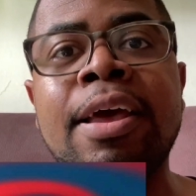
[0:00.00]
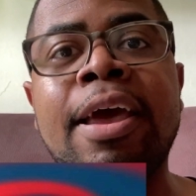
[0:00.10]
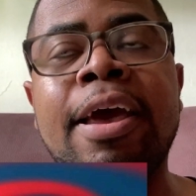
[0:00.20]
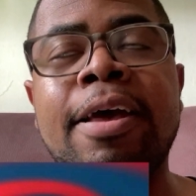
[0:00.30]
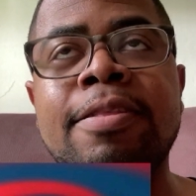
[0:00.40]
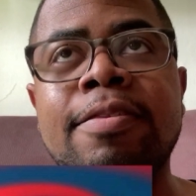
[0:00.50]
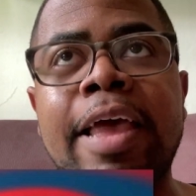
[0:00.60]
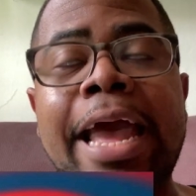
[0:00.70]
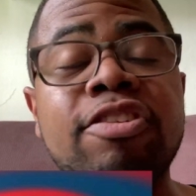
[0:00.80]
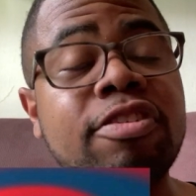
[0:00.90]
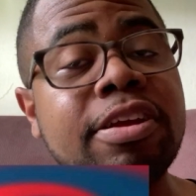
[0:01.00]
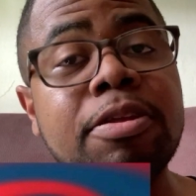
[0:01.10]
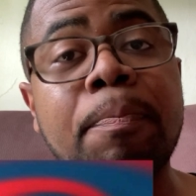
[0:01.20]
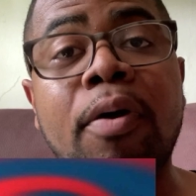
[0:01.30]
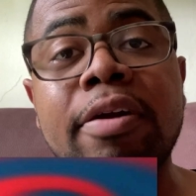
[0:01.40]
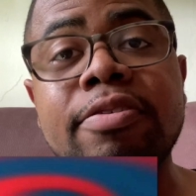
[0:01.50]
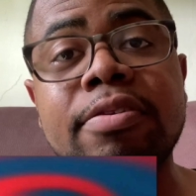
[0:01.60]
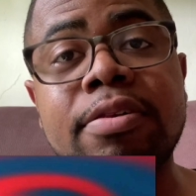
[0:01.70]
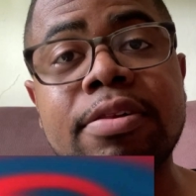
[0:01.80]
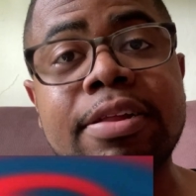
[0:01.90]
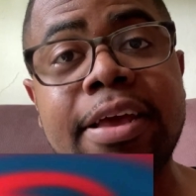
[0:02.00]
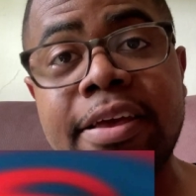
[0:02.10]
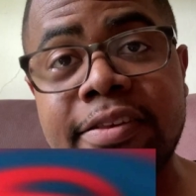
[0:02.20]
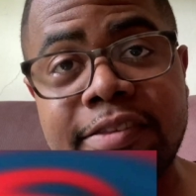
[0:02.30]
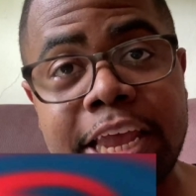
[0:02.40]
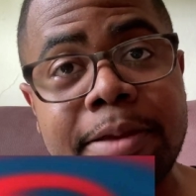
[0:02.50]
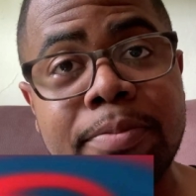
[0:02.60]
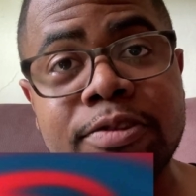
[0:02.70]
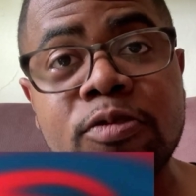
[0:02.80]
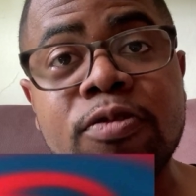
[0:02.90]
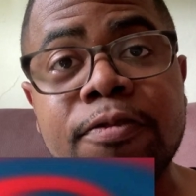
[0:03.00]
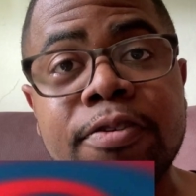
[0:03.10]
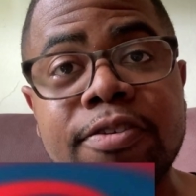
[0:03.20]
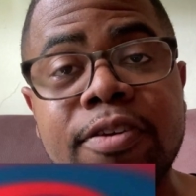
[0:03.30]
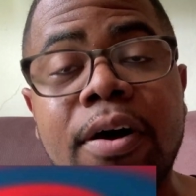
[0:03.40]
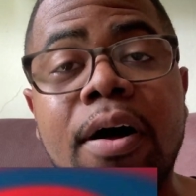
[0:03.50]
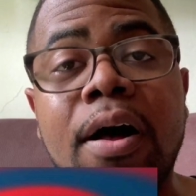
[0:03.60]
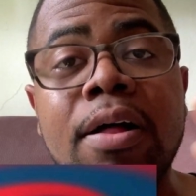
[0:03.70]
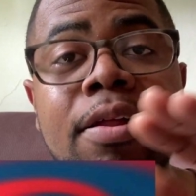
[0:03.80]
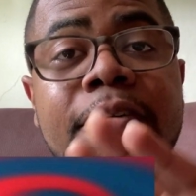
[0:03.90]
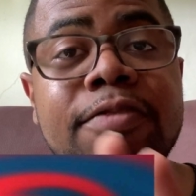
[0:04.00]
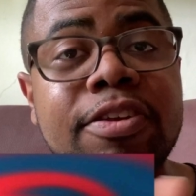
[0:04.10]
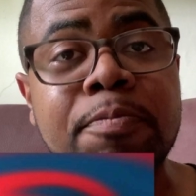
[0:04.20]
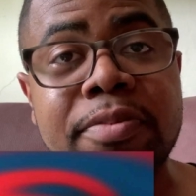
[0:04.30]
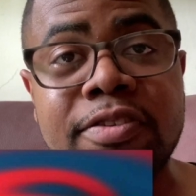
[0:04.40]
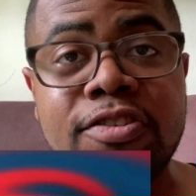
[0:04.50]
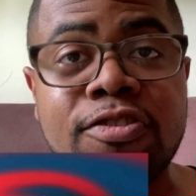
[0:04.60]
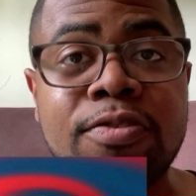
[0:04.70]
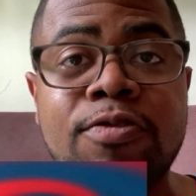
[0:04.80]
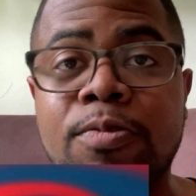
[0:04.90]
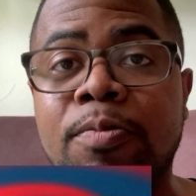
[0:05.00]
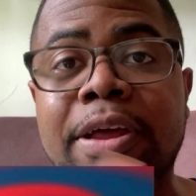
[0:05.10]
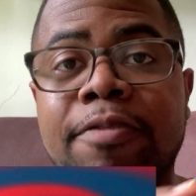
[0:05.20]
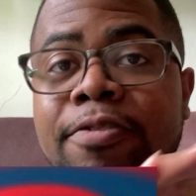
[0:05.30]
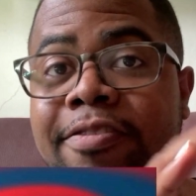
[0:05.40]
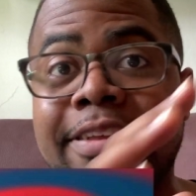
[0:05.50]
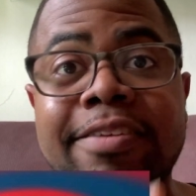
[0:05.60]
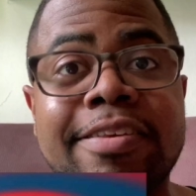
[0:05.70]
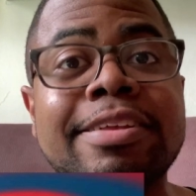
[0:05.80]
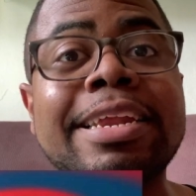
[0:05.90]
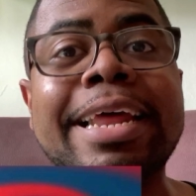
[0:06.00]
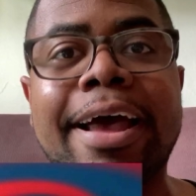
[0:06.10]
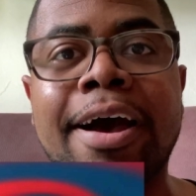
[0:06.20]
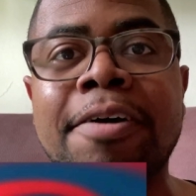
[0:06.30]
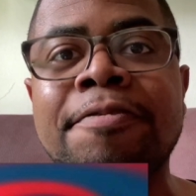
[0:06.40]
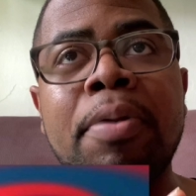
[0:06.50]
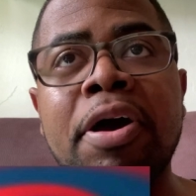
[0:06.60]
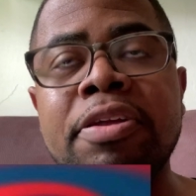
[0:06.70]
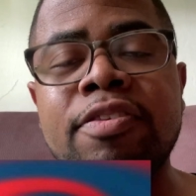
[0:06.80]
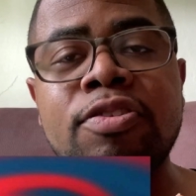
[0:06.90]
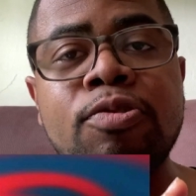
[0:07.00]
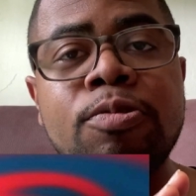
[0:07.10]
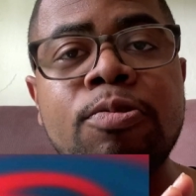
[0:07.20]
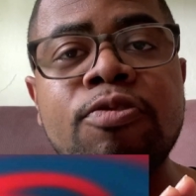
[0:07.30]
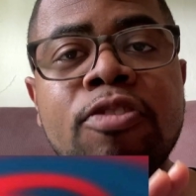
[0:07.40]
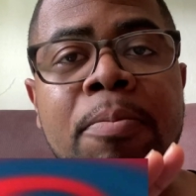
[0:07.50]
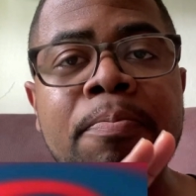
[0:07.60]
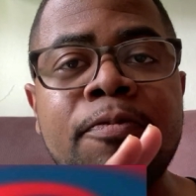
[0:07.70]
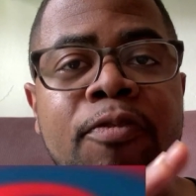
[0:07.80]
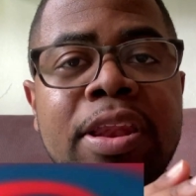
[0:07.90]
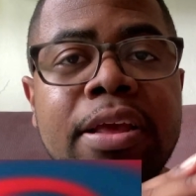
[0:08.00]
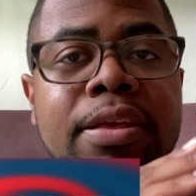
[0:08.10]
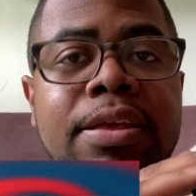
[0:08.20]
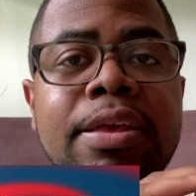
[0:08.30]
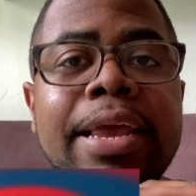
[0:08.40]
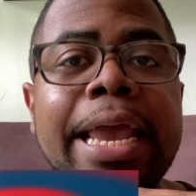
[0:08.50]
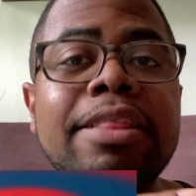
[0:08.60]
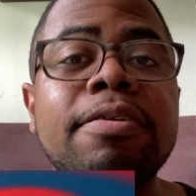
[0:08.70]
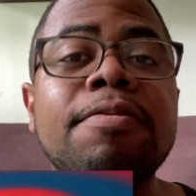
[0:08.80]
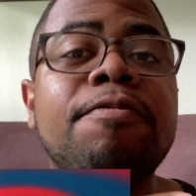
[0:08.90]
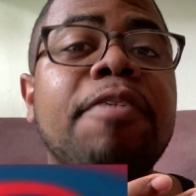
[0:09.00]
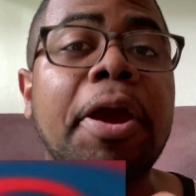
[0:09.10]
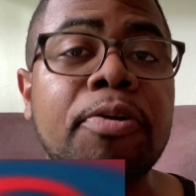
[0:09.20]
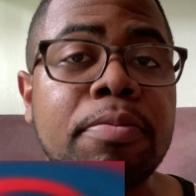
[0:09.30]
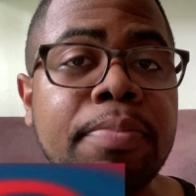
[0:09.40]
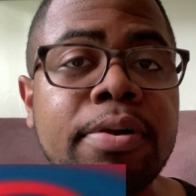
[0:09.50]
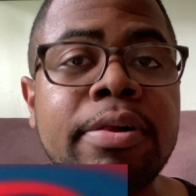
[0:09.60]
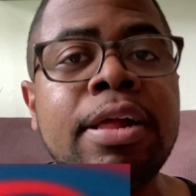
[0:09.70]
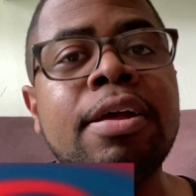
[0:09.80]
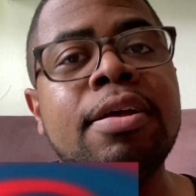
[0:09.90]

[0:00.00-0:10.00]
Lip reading: and actually the particle is able to traverse all of these positions or whatever states it can have, but due to some finicky hidden variable,